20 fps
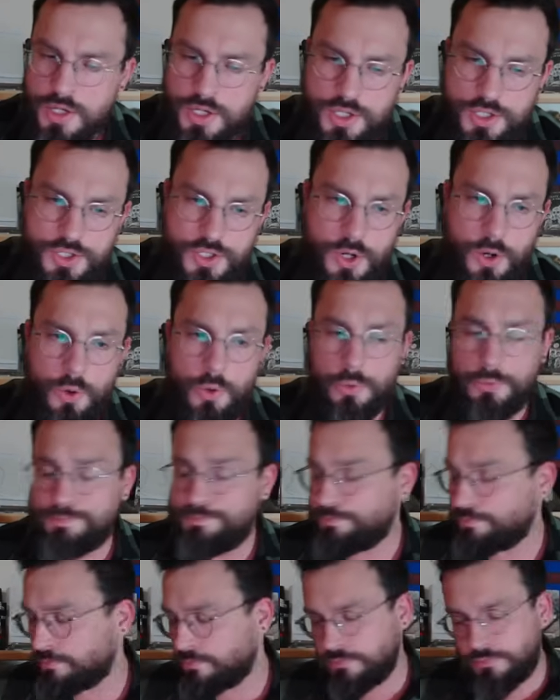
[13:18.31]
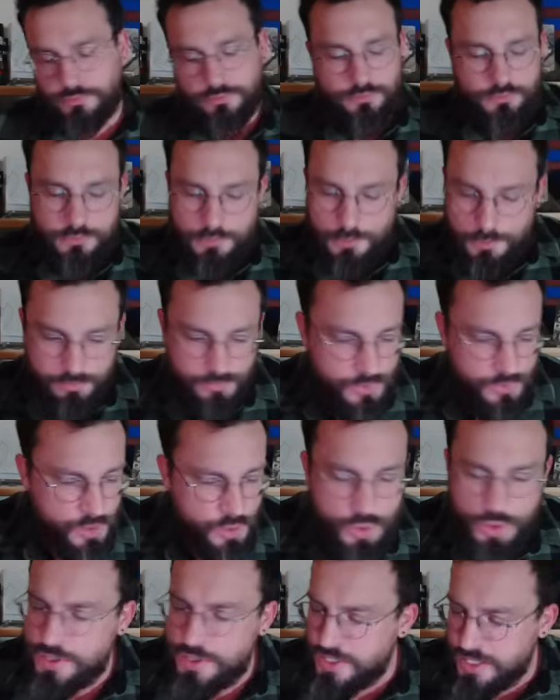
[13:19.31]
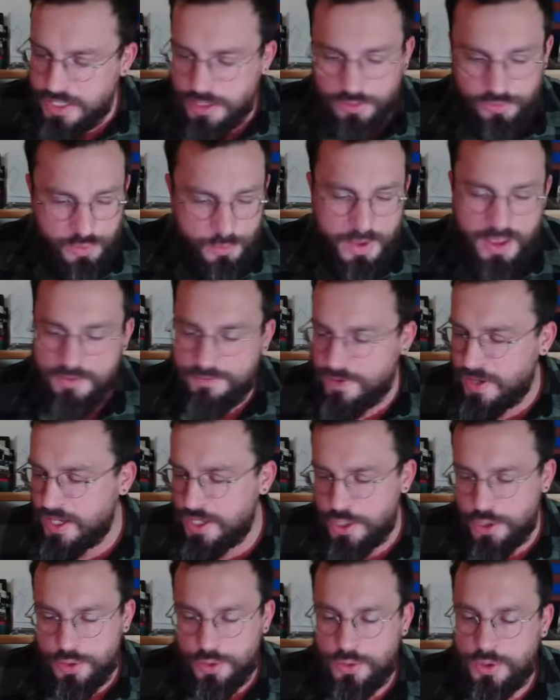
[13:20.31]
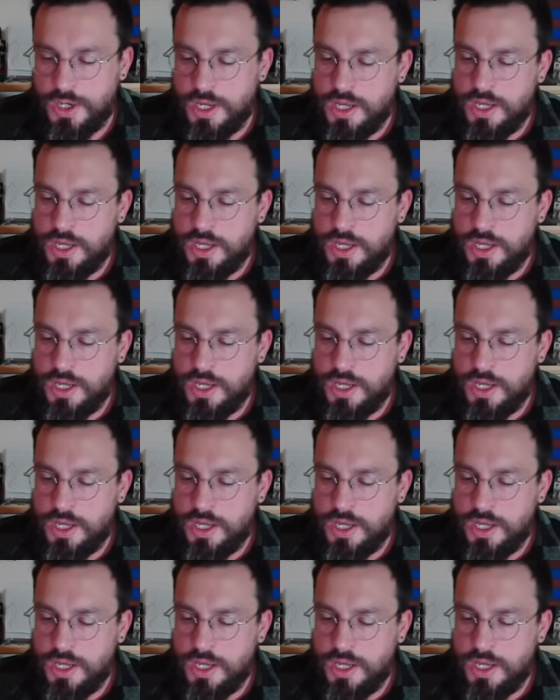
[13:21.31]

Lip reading: So good to hear from FAU.